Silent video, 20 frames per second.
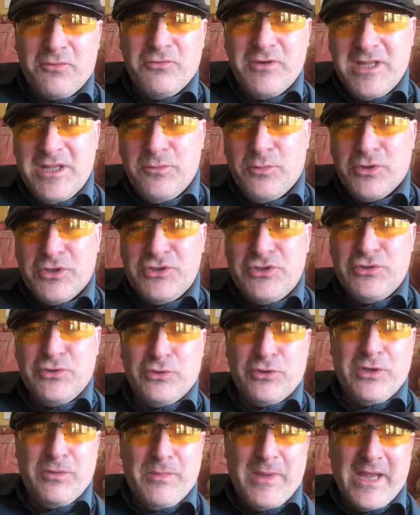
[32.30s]
I really want to
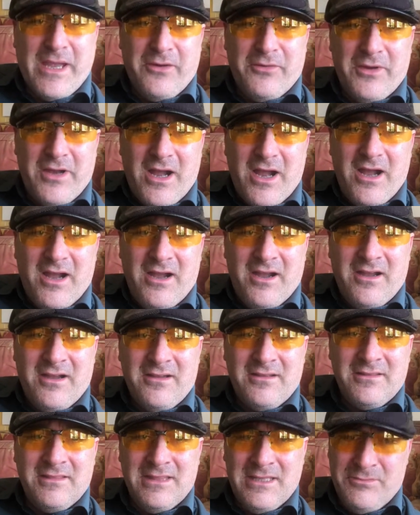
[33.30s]
talk about
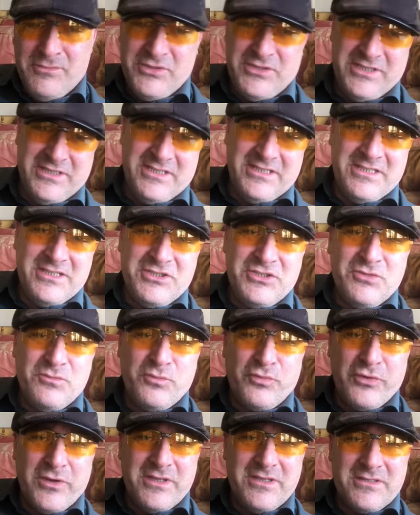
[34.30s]
are limited edition
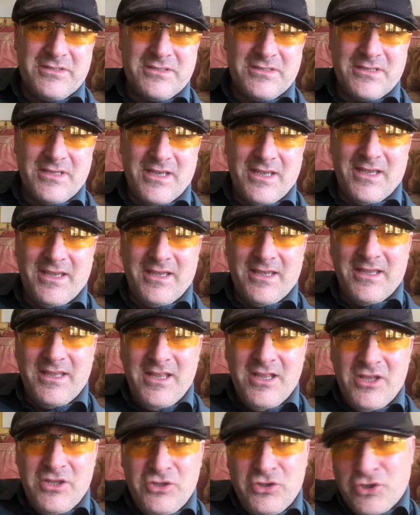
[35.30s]
prints,
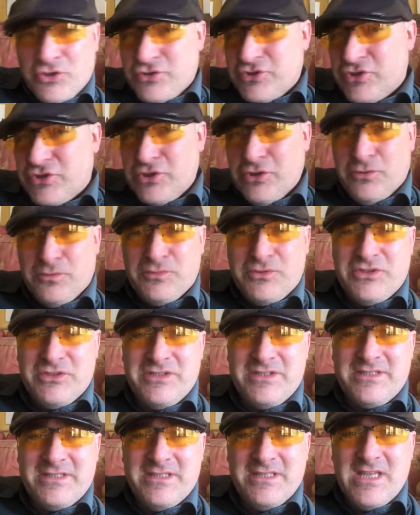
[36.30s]
not
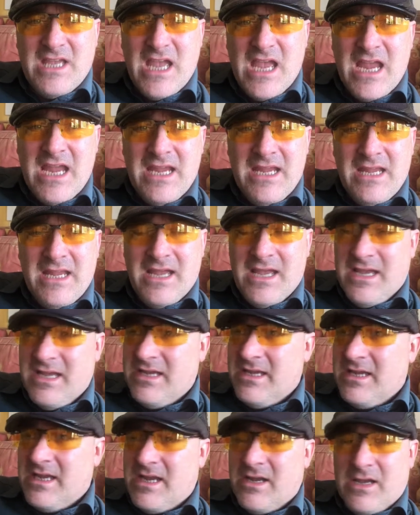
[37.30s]
sculptures today.
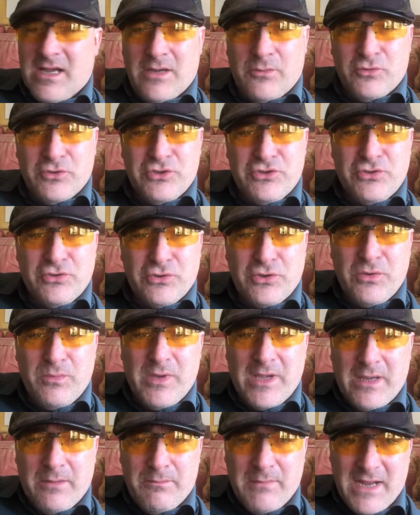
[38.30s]
I want to talk
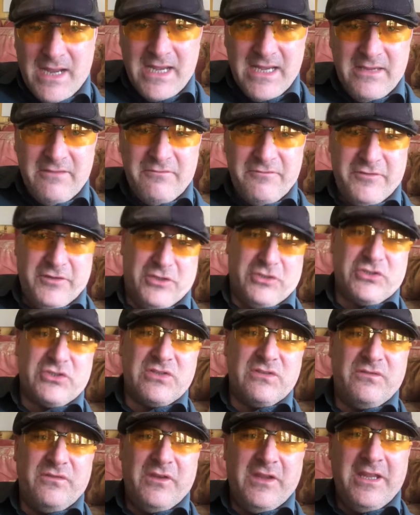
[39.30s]
about my
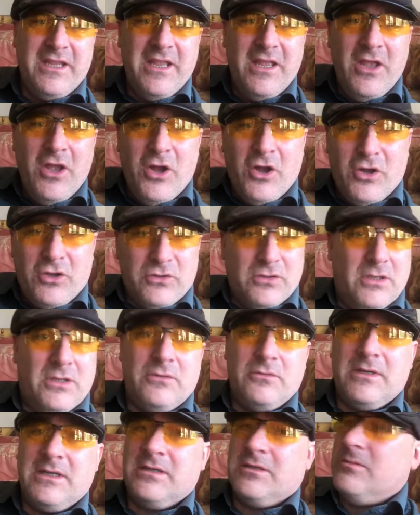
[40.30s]
philosophy on...
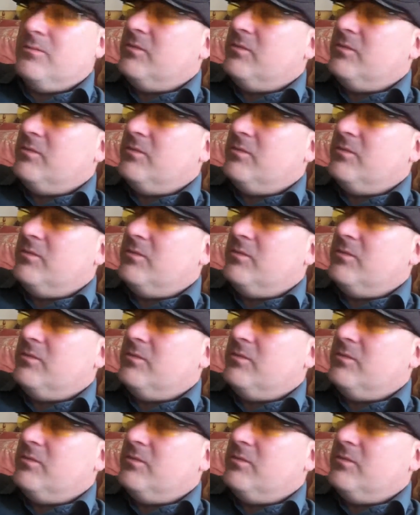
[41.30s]
Oh, hang on